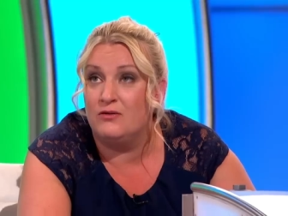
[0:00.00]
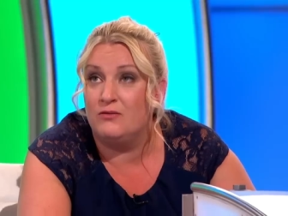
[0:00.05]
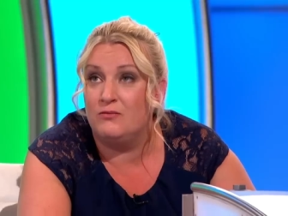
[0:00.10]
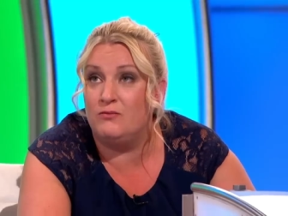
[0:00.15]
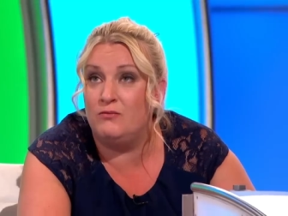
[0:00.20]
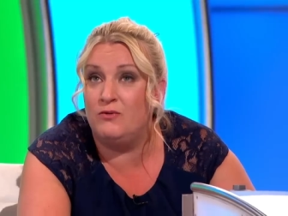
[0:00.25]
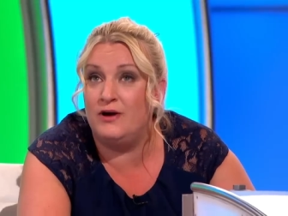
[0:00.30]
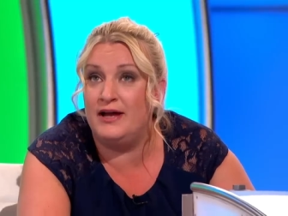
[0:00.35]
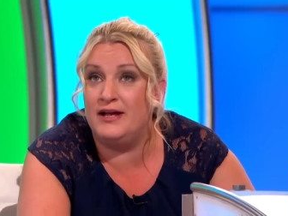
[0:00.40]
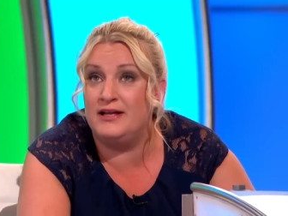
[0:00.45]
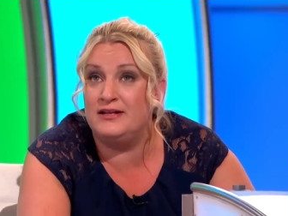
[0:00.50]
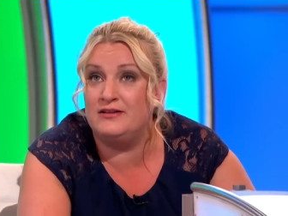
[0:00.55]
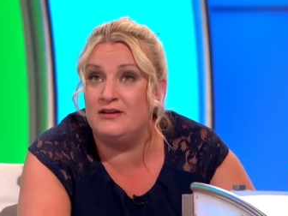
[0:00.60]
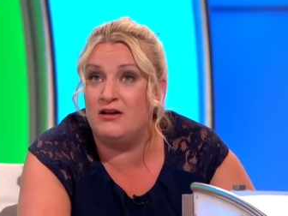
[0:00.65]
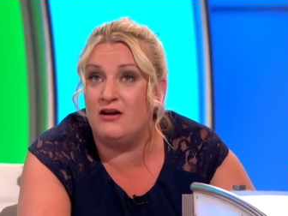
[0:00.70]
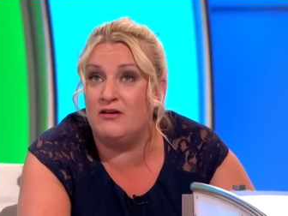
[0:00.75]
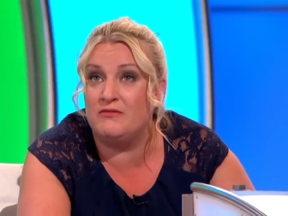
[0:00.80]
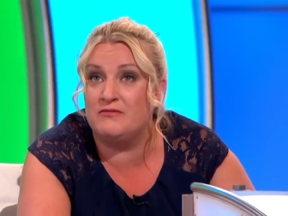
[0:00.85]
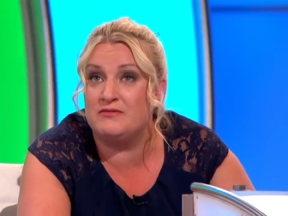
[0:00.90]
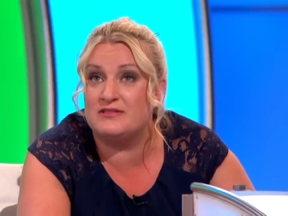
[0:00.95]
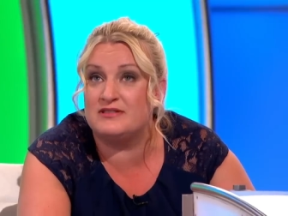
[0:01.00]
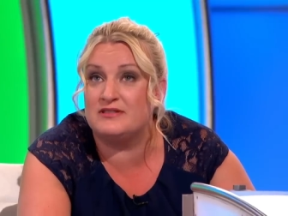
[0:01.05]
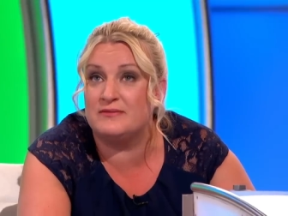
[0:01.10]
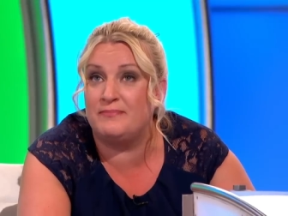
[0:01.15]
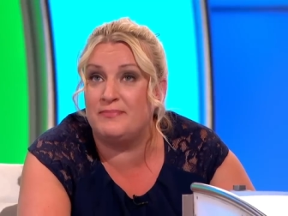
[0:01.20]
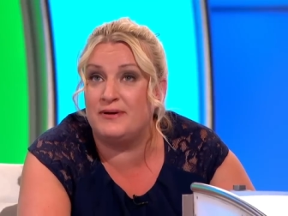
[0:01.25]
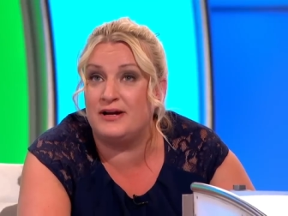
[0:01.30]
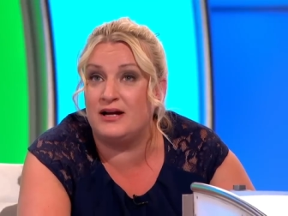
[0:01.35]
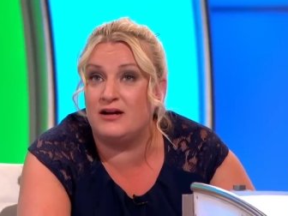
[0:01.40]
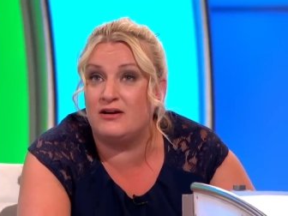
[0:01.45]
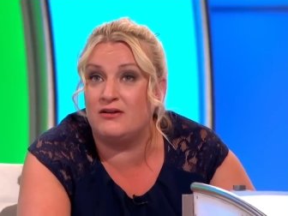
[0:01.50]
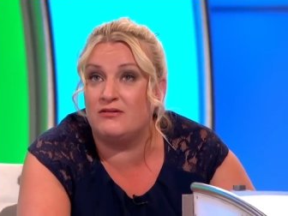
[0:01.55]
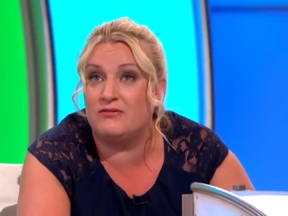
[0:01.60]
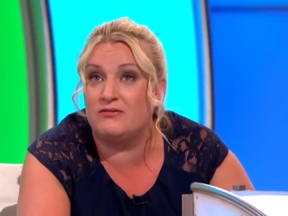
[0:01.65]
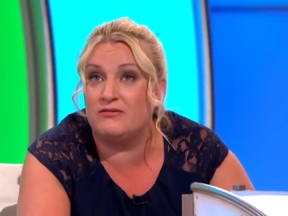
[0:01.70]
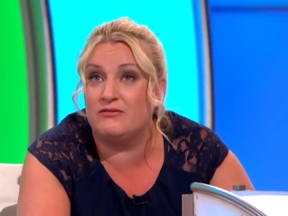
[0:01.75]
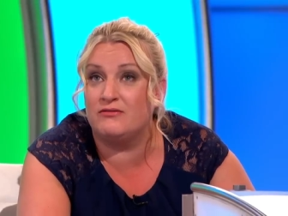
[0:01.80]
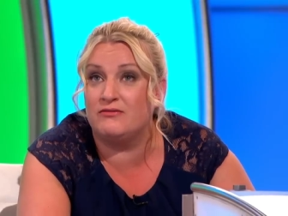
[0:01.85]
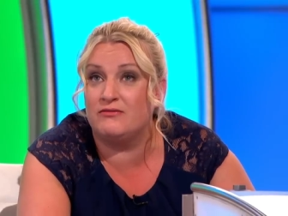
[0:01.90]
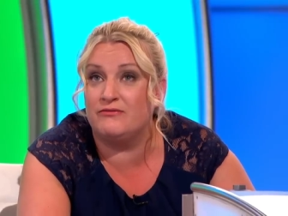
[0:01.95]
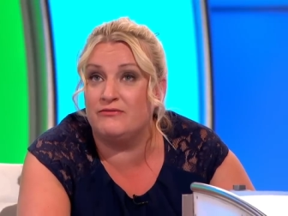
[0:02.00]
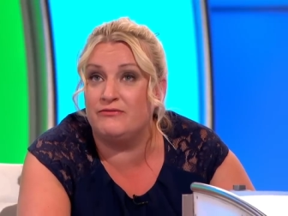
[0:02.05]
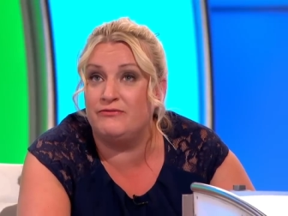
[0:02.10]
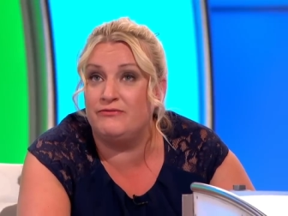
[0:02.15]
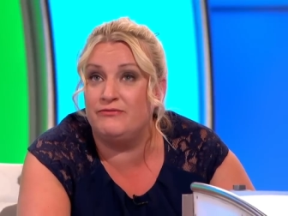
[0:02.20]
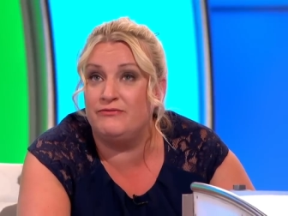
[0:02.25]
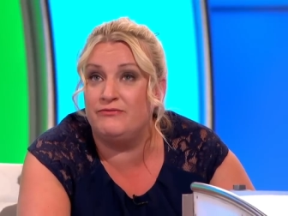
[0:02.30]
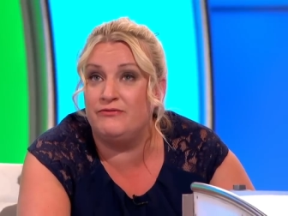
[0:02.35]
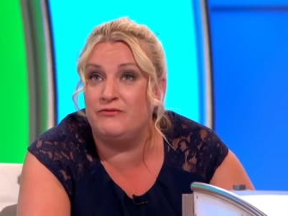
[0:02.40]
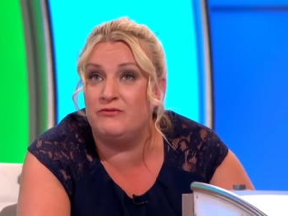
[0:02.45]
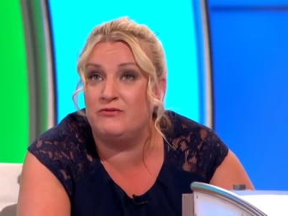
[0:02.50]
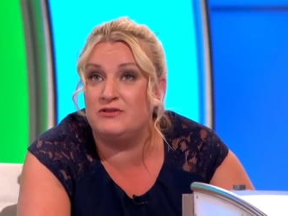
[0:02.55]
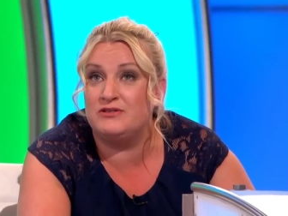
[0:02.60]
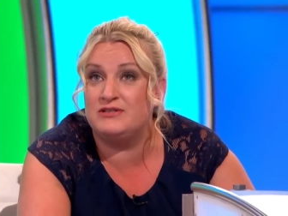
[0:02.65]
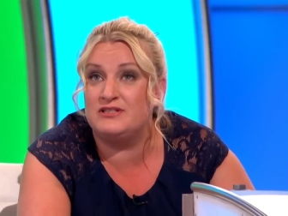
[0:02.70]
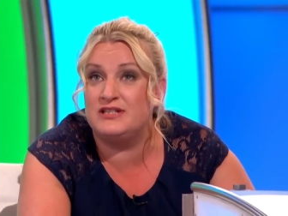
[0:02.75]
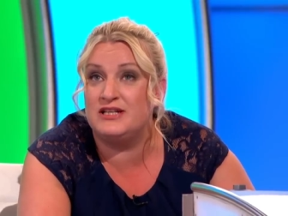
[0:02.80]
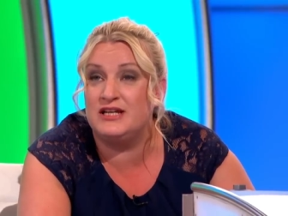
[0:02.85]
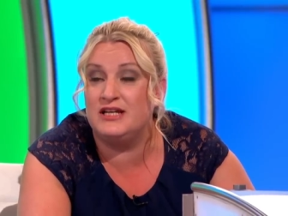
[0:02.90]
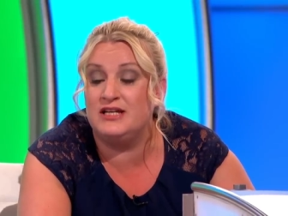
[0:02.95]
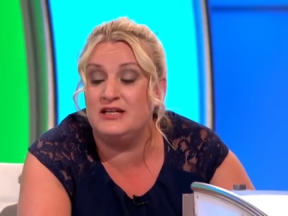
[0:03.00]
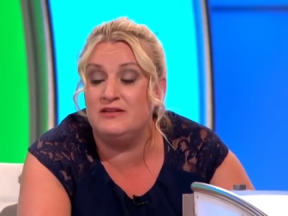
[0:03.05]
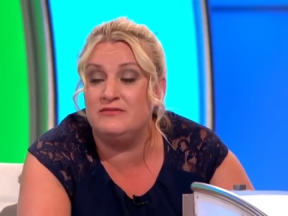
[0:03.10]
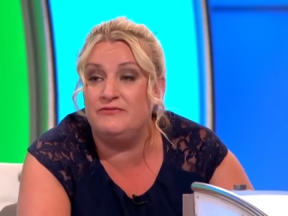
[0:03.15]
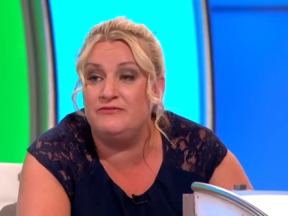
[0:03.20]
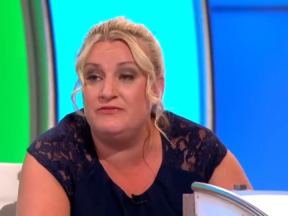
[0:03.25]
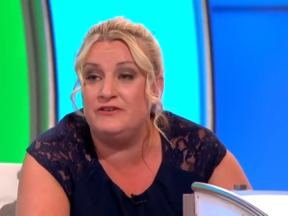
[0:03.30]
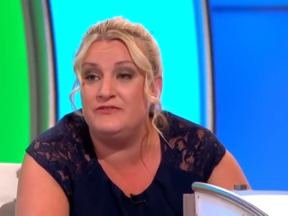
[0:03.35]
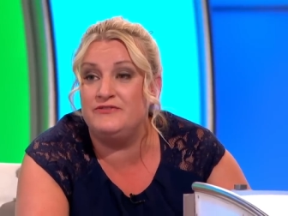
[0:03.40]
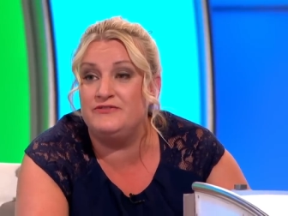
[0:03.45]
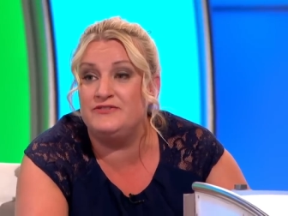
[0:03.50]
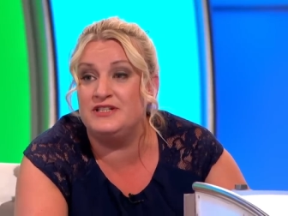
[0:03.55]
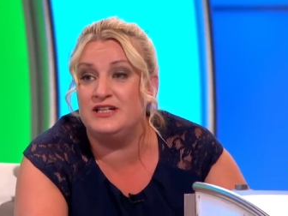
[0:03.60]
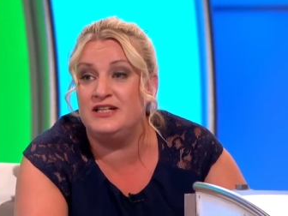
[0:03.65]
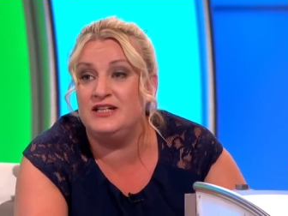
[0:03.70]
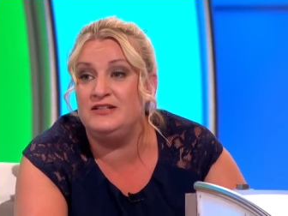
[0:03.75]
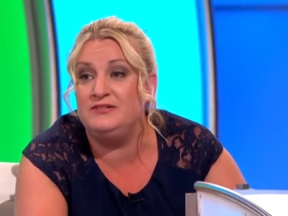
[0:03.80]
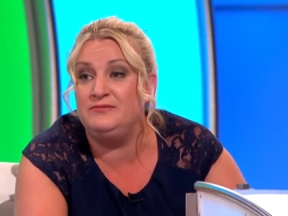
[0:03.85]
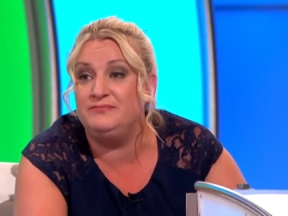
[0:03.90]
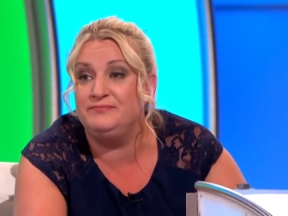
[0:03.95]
When I was about 14, 15.